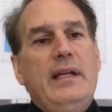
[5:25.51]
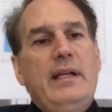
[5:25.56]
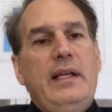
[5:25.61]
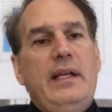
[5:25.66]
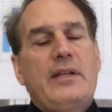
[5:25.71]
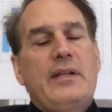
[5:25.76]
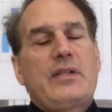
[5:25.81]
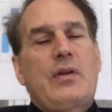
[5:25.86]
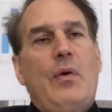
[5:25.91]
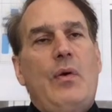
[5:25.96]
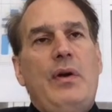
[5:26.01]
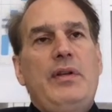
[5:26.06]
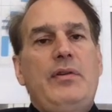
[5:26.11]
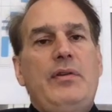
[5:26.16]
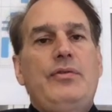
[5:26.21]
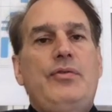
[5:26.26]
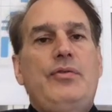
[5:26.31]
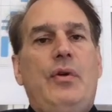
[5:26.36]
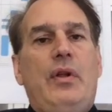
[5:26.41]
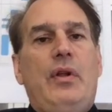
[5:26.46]
It's going to
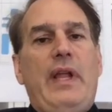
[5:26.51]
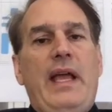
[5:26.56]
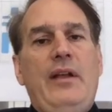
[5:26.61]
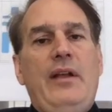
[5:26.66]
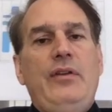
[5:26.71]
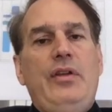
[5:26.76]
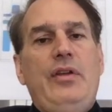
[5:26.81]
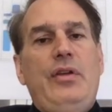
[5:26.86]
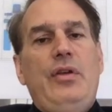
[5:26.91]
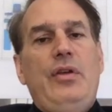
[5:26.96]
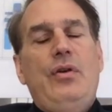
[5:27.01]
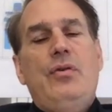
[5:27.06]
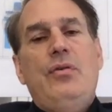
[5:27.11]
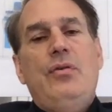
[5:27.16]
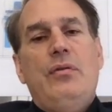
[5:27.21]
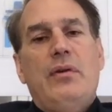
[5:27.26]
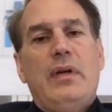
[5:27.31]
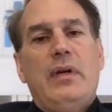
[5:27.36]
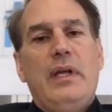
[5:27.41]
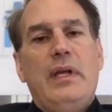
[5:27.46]
drill
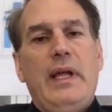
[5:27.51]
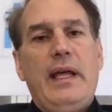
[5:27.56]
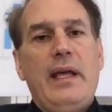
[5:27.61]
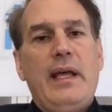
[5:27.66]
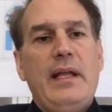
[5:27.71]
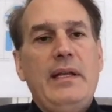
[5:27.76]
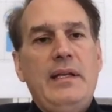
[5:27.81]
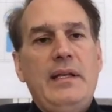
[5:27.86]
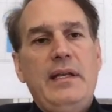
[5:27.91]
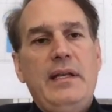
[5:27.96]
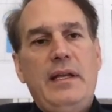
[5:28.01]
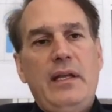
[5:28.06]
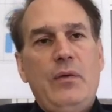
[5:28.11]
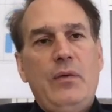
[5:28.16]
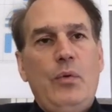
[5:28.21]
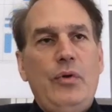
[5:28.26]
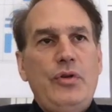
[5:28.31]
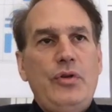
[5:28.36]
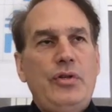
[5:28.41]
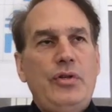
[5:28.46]
NQ, and it uh,
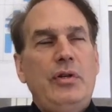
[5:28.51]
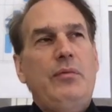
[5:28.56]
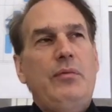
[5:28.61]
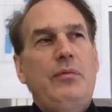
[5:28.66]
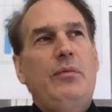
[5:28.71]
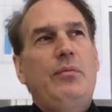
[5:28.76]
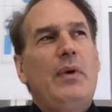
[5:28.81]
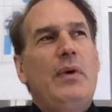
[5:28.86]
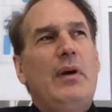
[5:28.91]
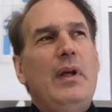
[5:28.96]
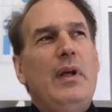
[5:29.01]
will, should